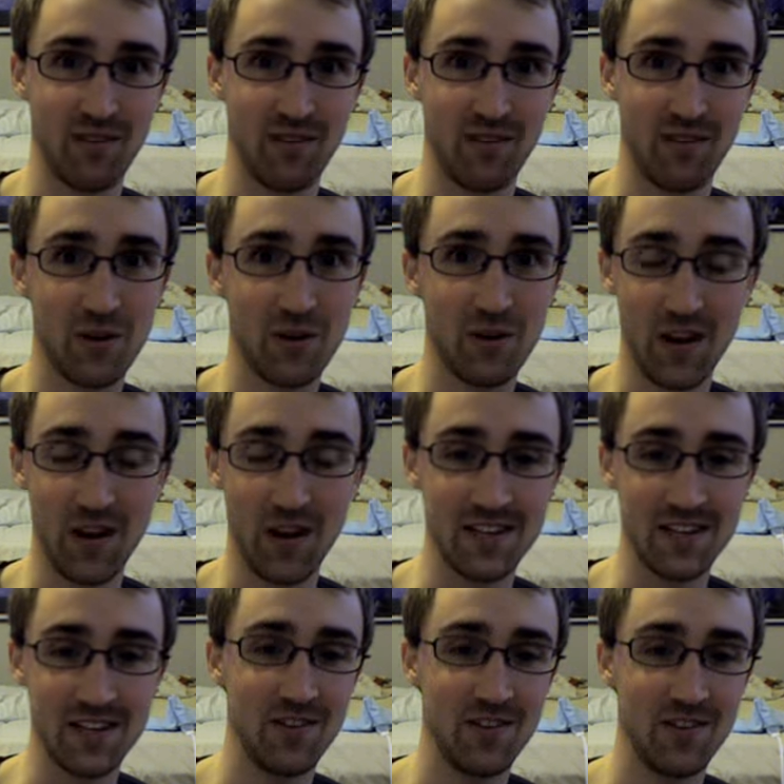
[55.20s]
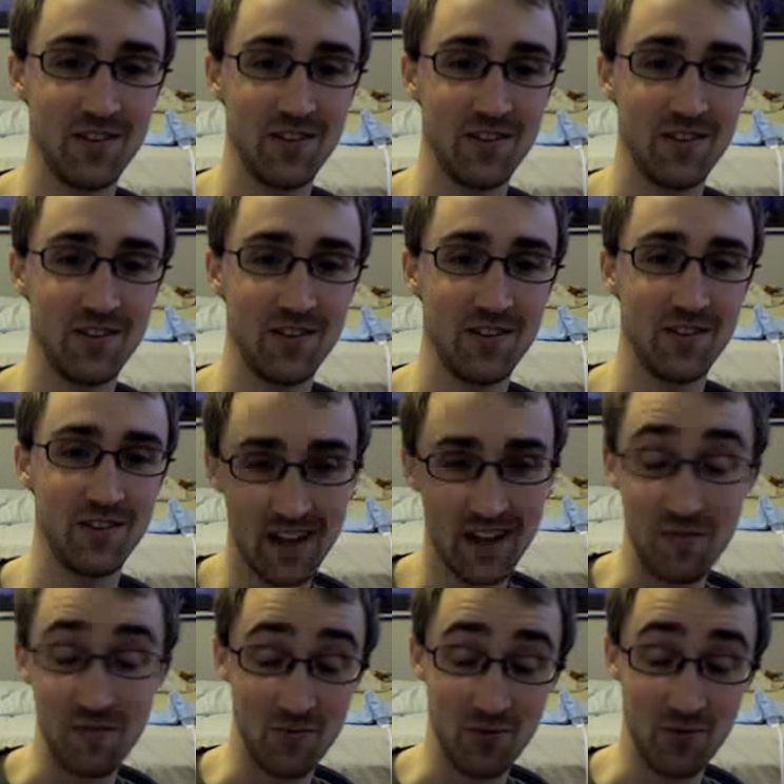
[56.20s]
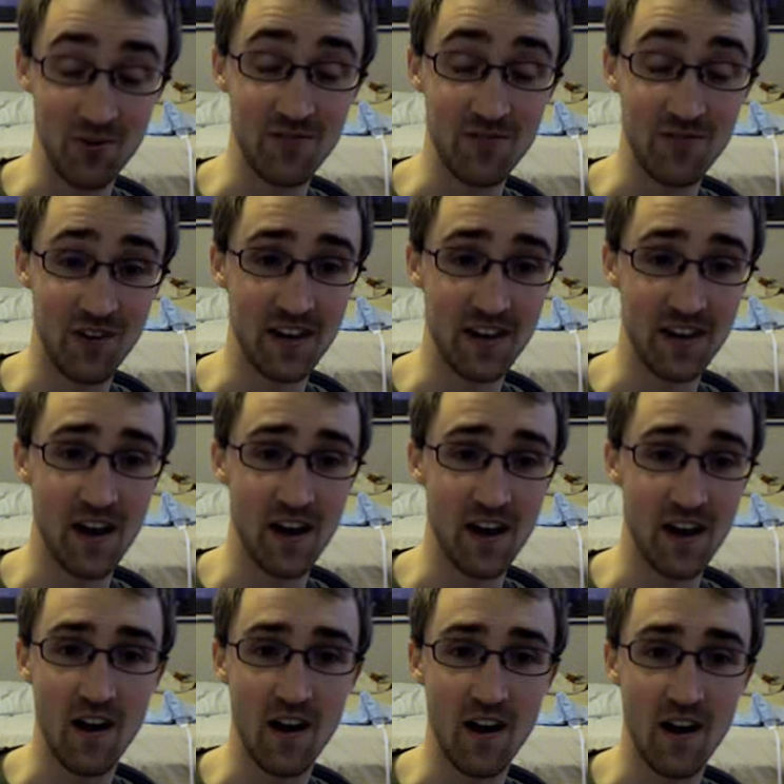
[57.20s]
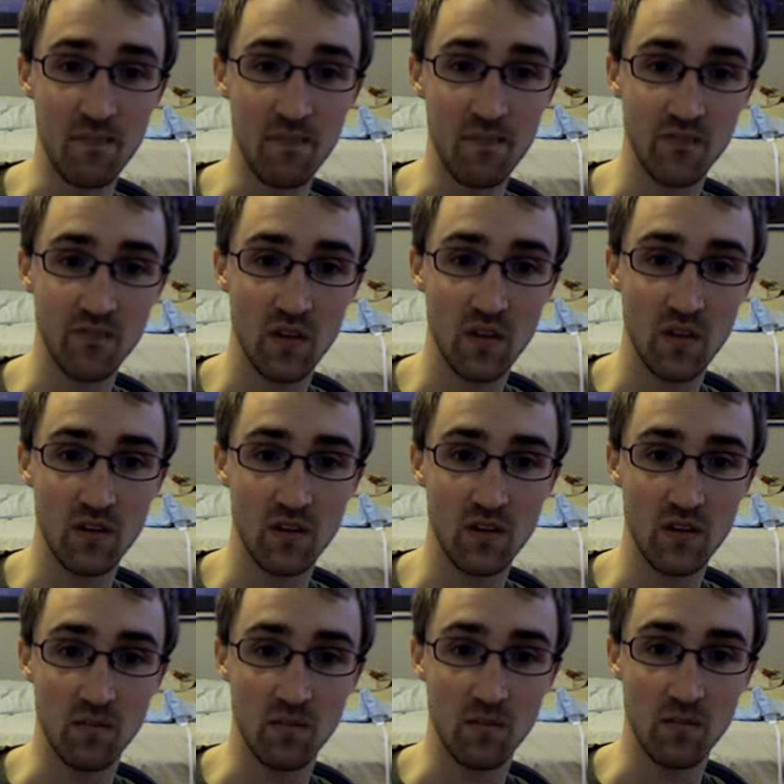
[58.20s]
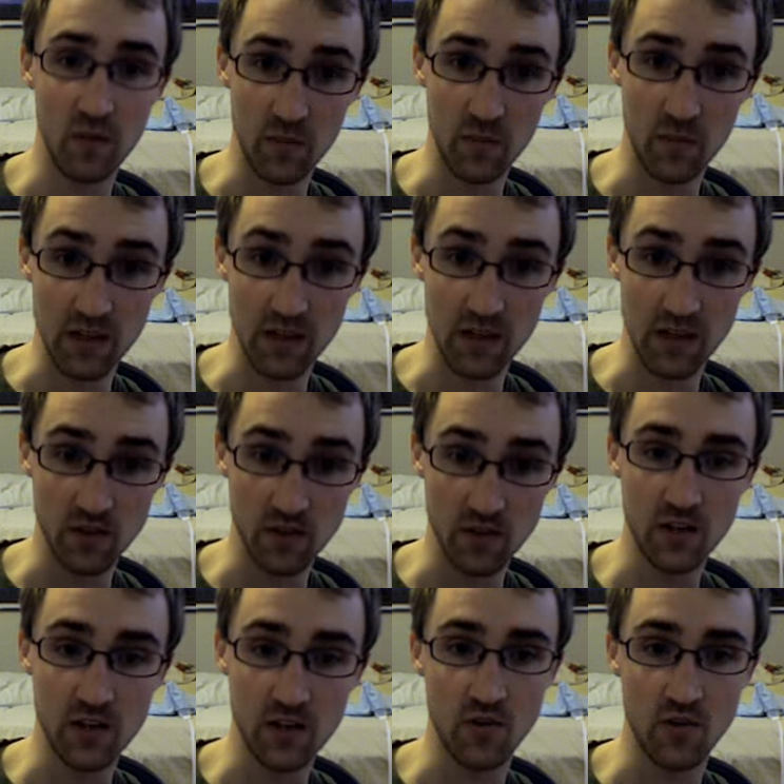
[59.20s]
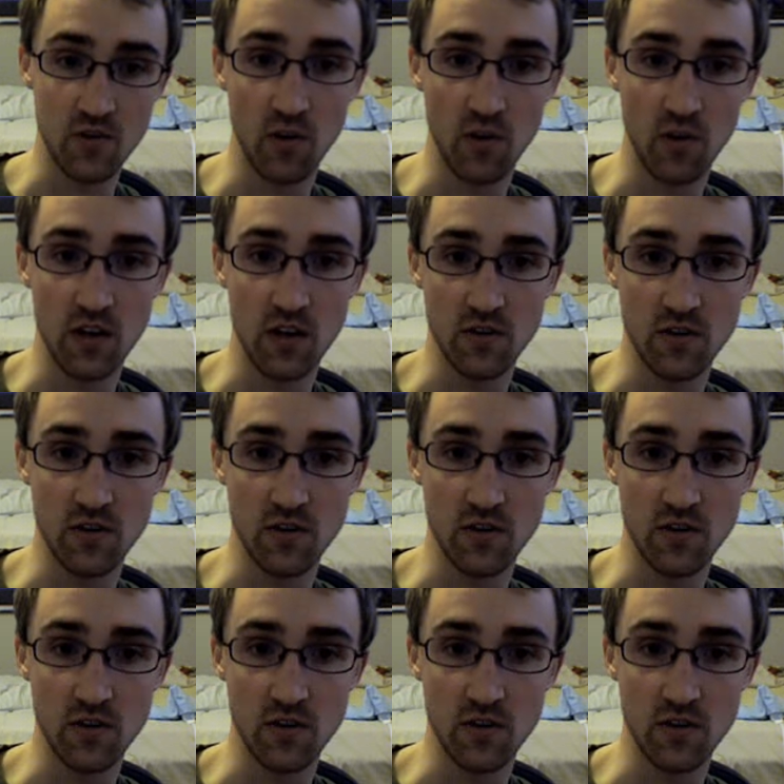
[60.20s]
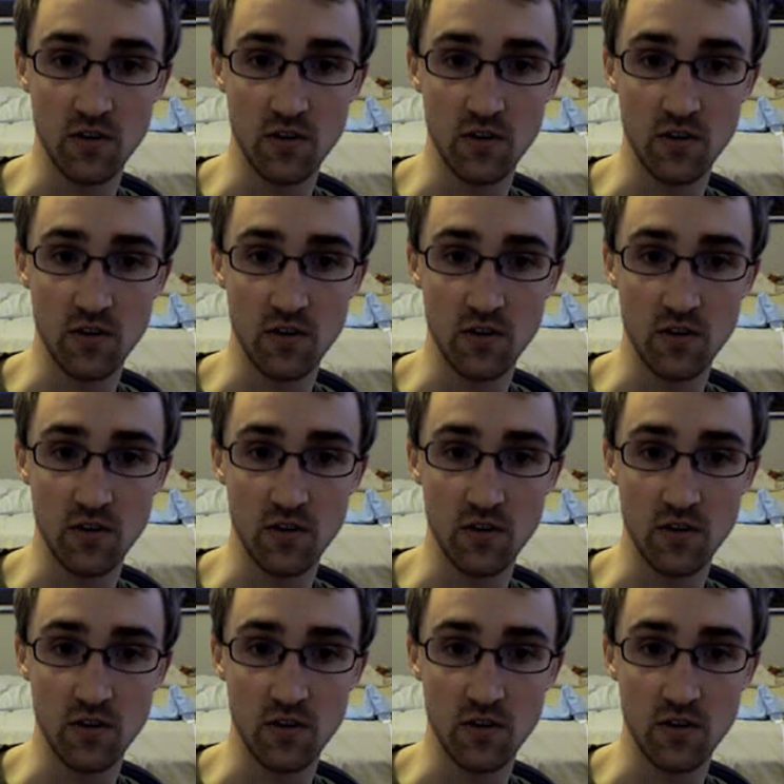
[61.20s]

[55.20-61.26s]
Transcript: it'd be crazy if they did. That'd be really funny. Um, Mermail beat Georgia, so no more Georgia in